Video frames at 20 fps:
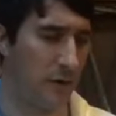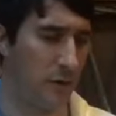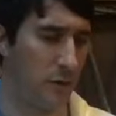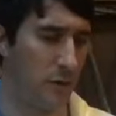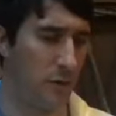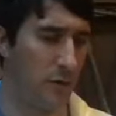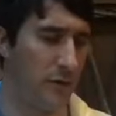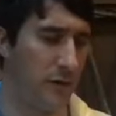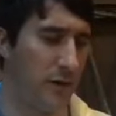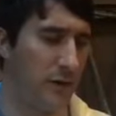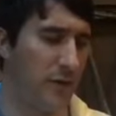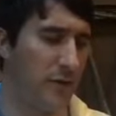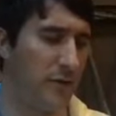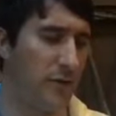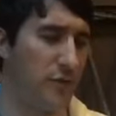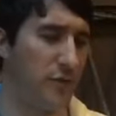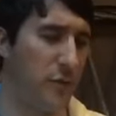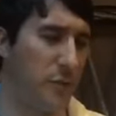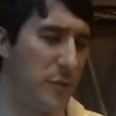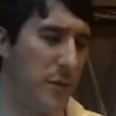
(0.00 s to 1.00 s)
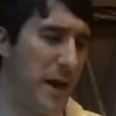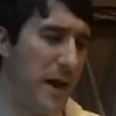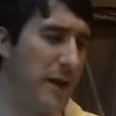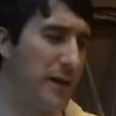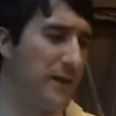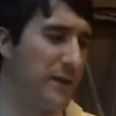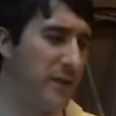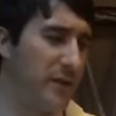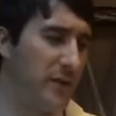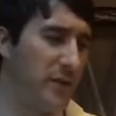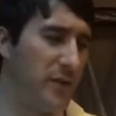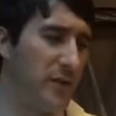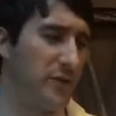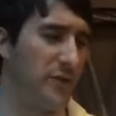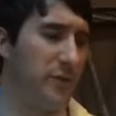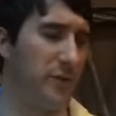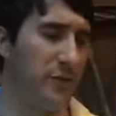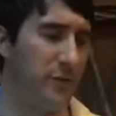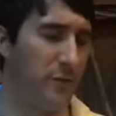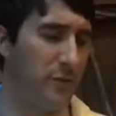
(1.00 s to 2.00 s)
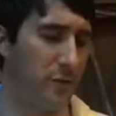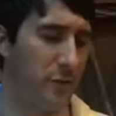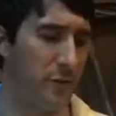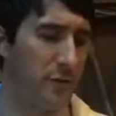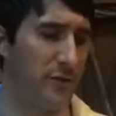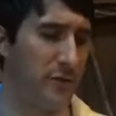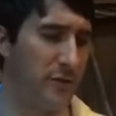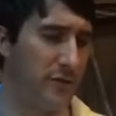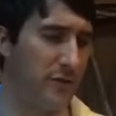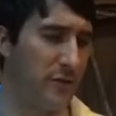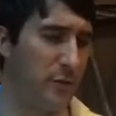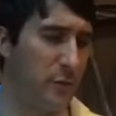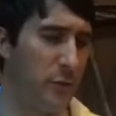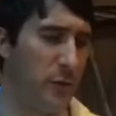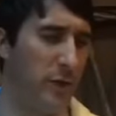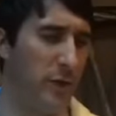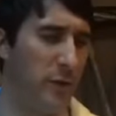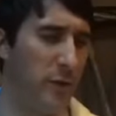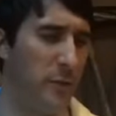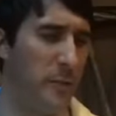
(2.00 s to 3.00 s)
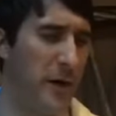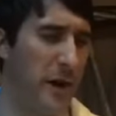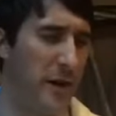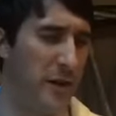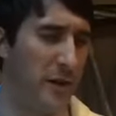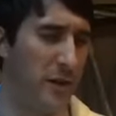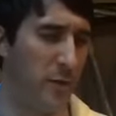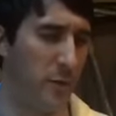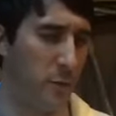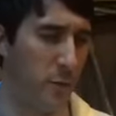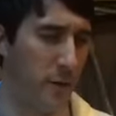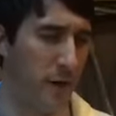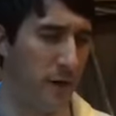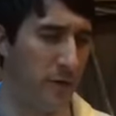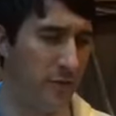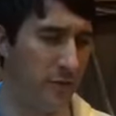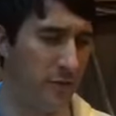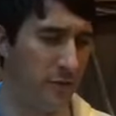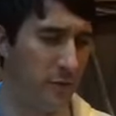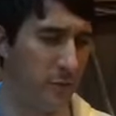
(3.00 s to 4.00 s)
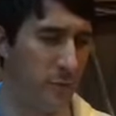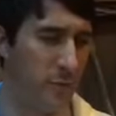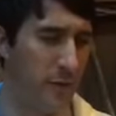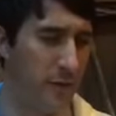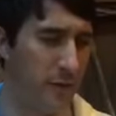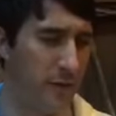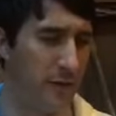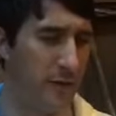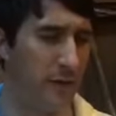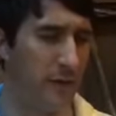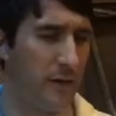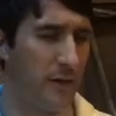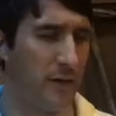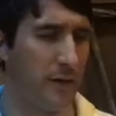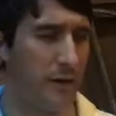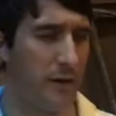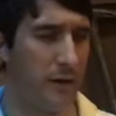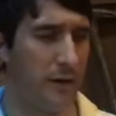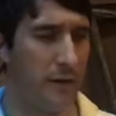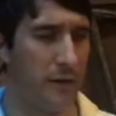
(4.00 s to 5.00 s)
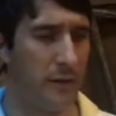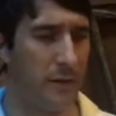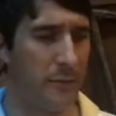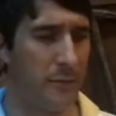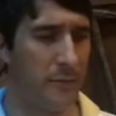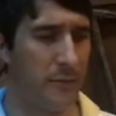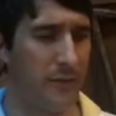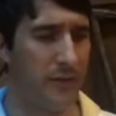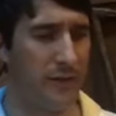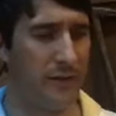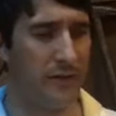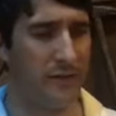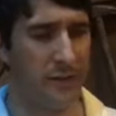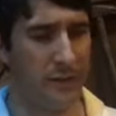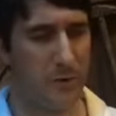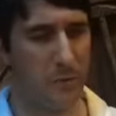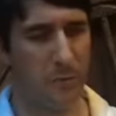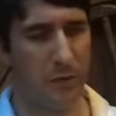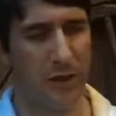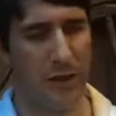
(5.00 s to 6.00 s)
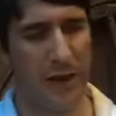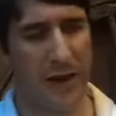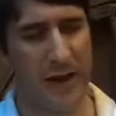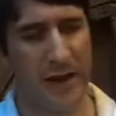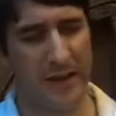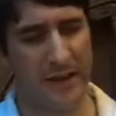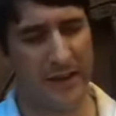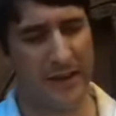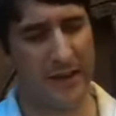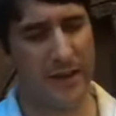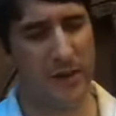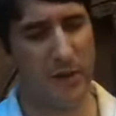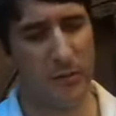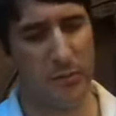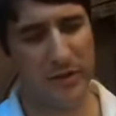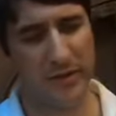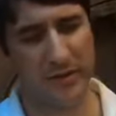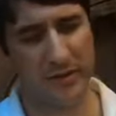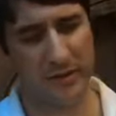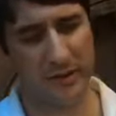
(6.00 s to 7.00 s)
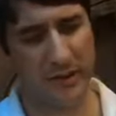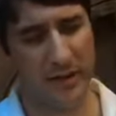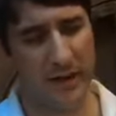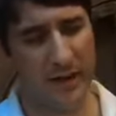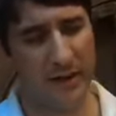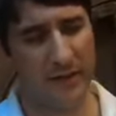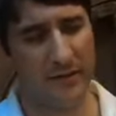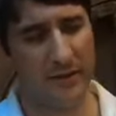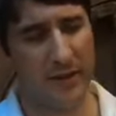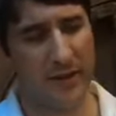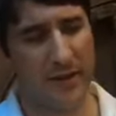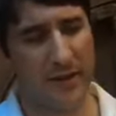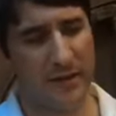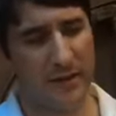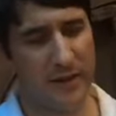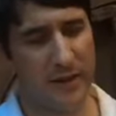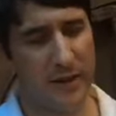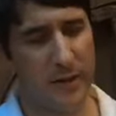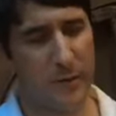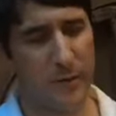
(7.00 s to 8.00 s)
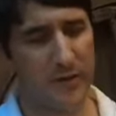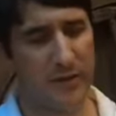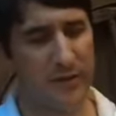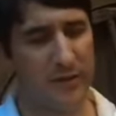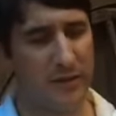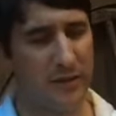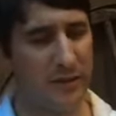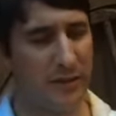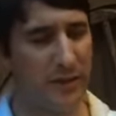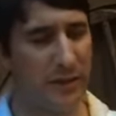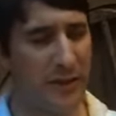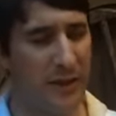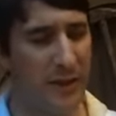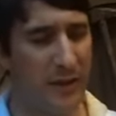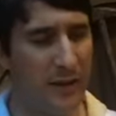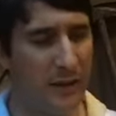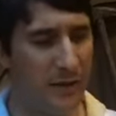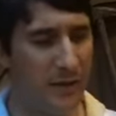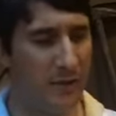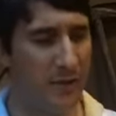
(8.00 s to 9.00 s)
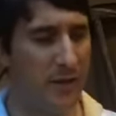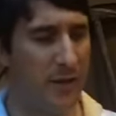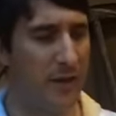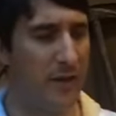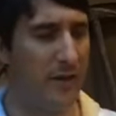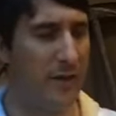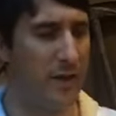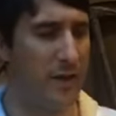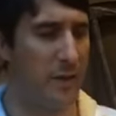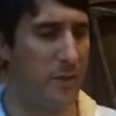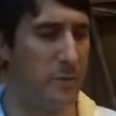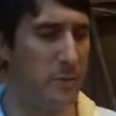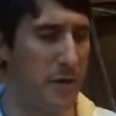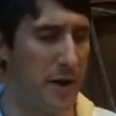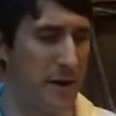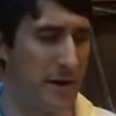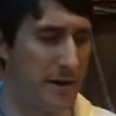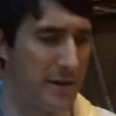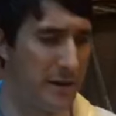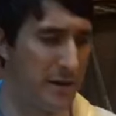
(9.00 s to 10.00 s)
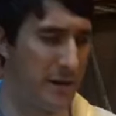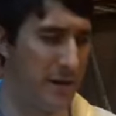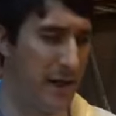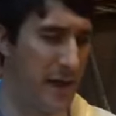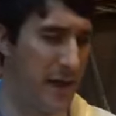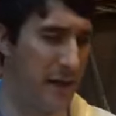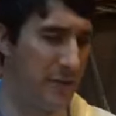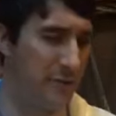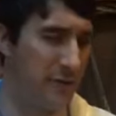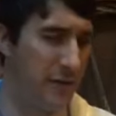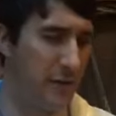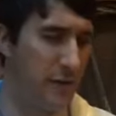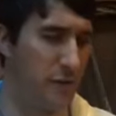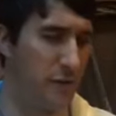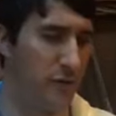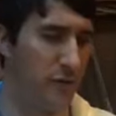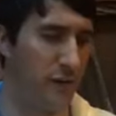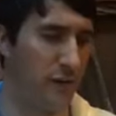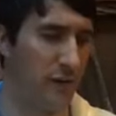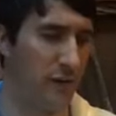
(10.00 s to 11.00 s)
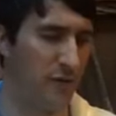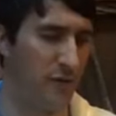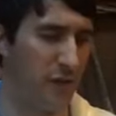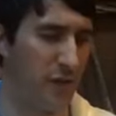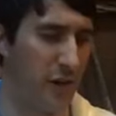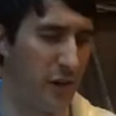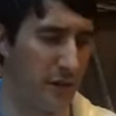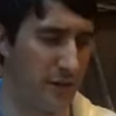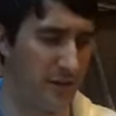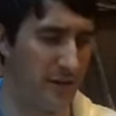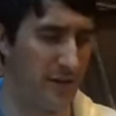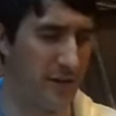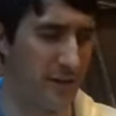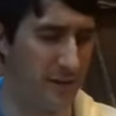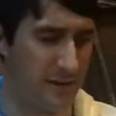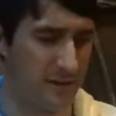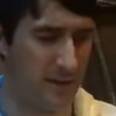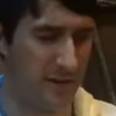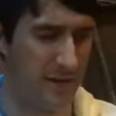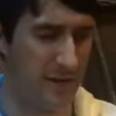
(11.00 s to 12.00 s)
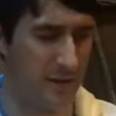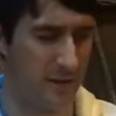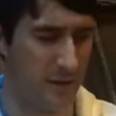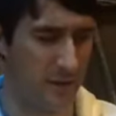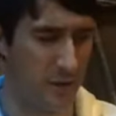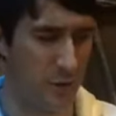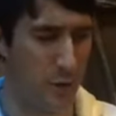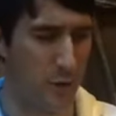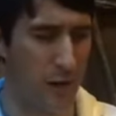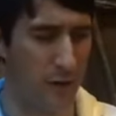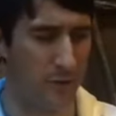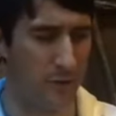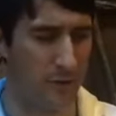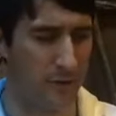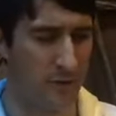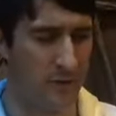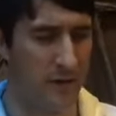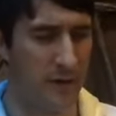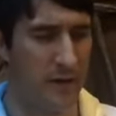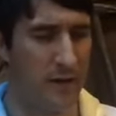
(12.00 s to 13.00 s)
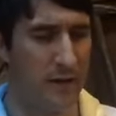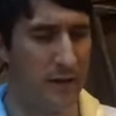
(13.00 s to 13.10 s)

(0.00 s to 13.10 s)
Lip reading: Lord, just remind us of different verses as we go about our week this week. things that apply and can help us in life, to help us to live the abundant life, like you say in John 10:10, that you gave us,